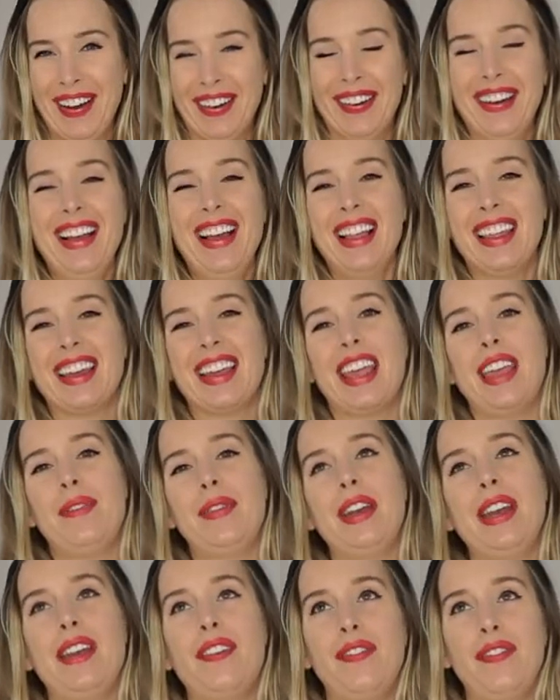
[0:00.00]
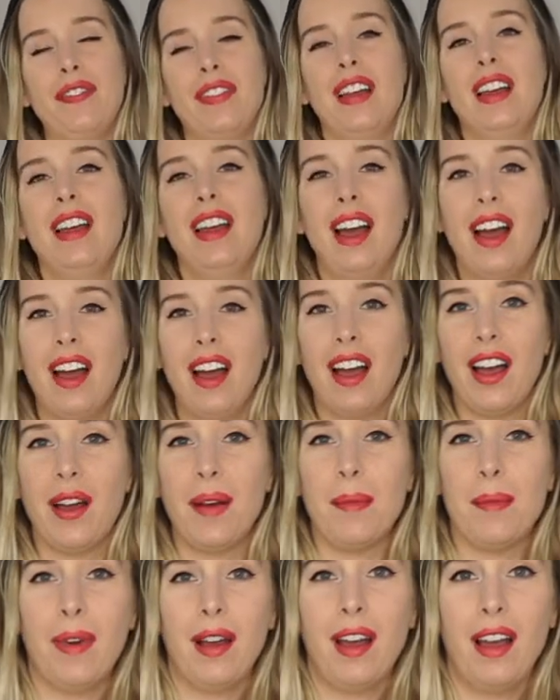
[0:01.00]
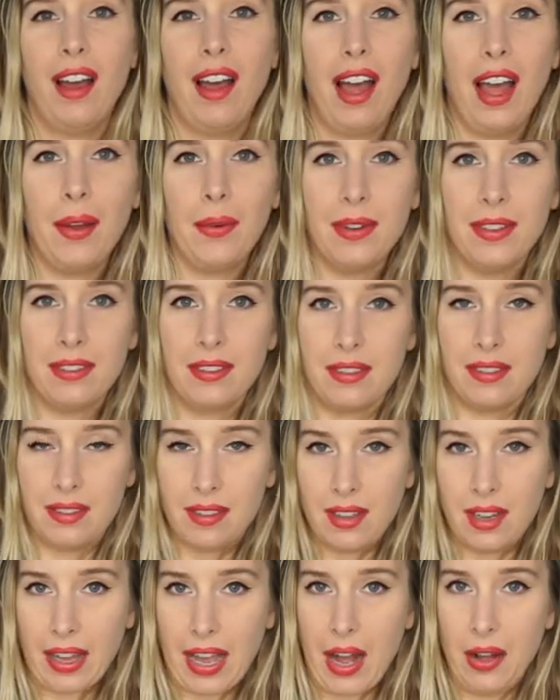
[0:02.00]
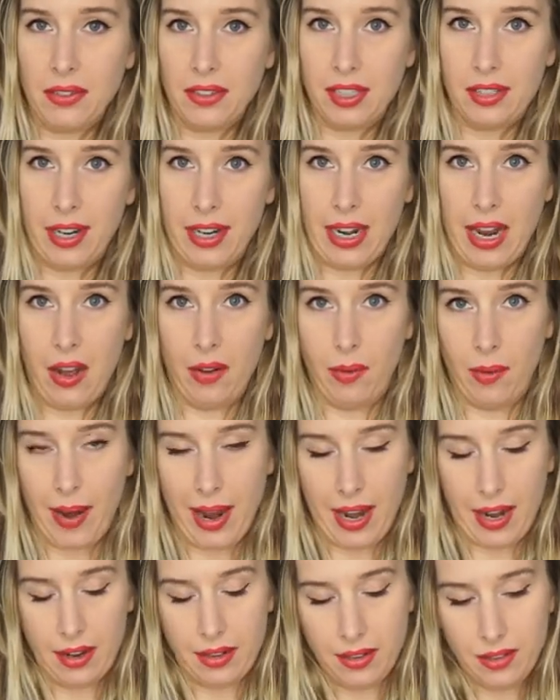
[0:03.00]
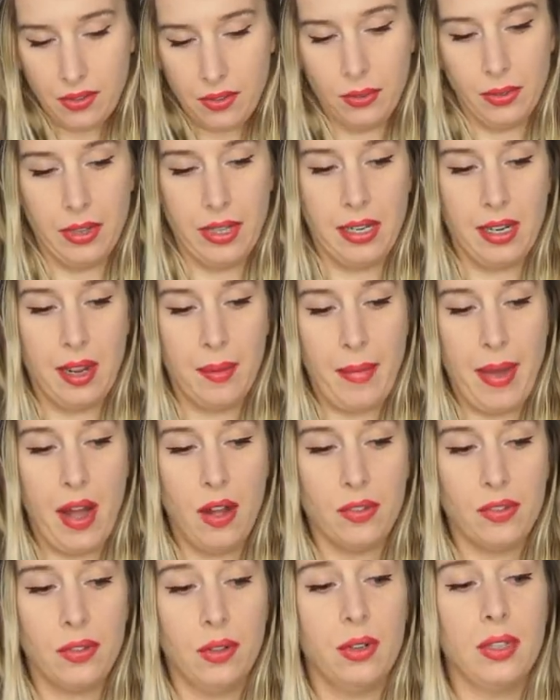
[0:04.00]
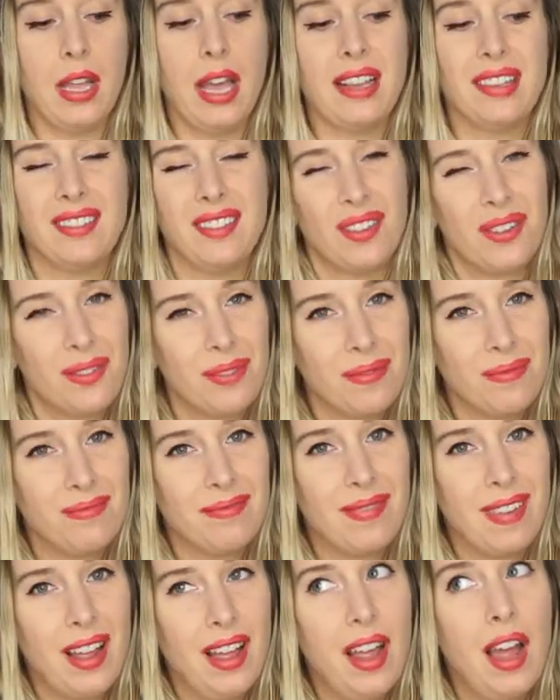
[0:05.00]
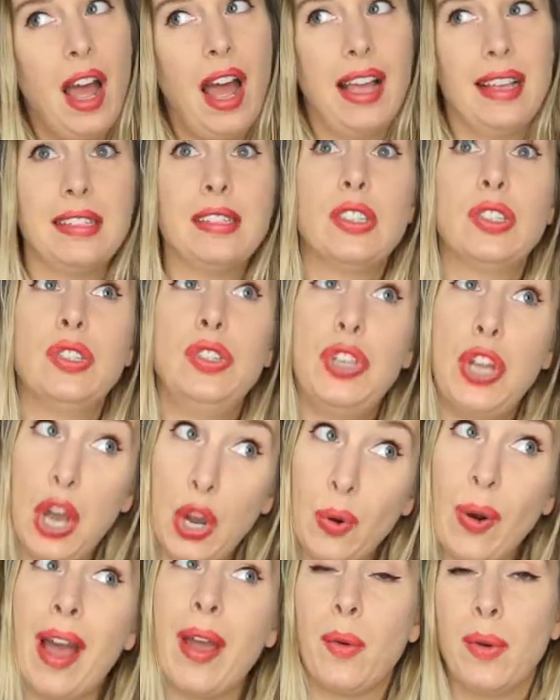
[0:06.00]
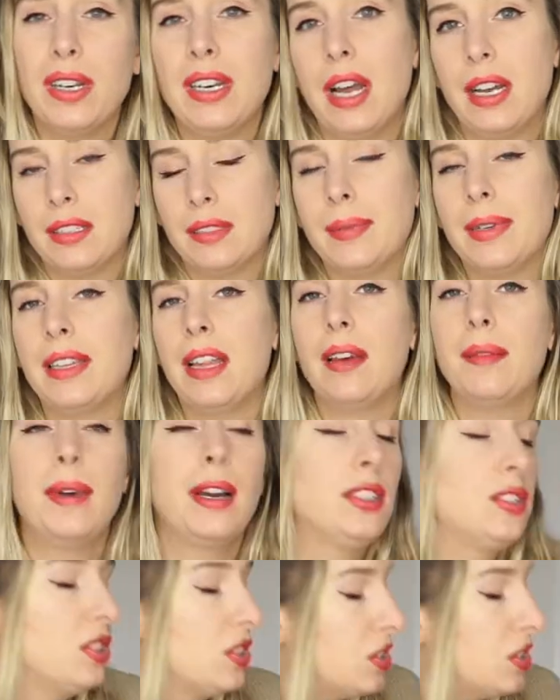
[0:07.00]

like even if um, I was a counselor right now and we had a dual income household, I still I still know I would not spend that much.